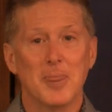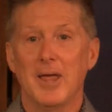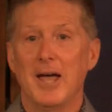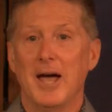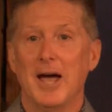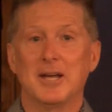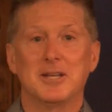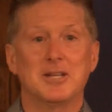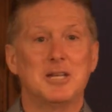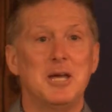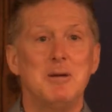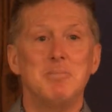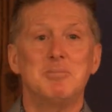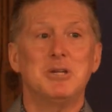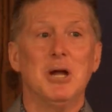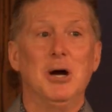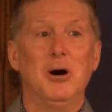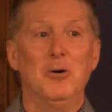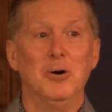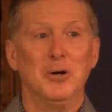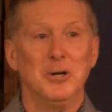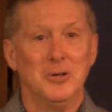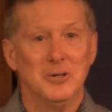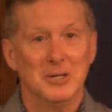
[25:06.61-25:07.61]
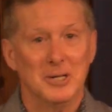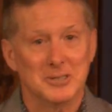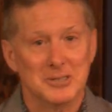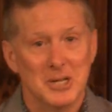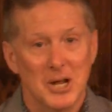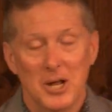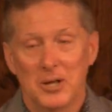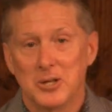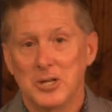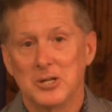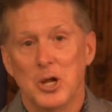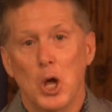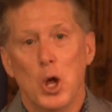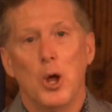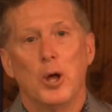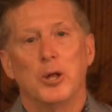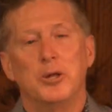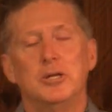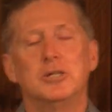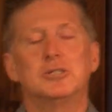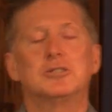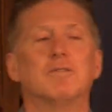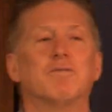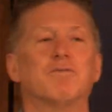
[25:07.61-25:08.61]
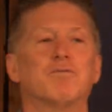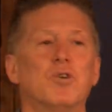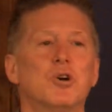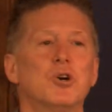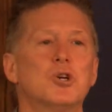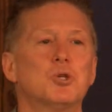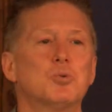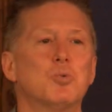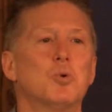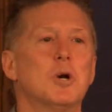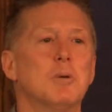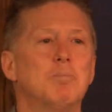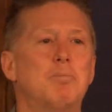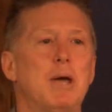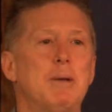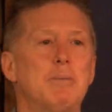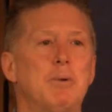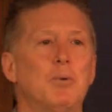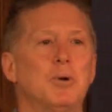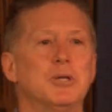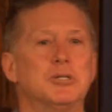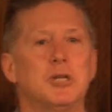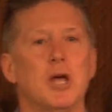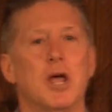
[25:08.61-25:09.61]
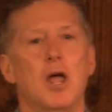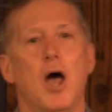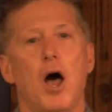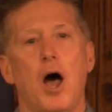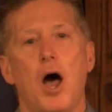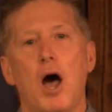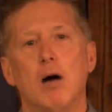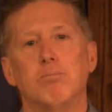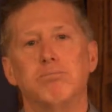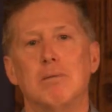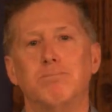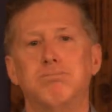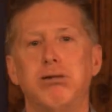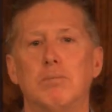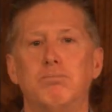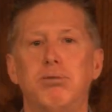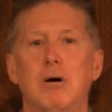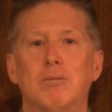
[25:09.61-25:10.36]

I keep telling you this. This is the first word a baby would say, Abba,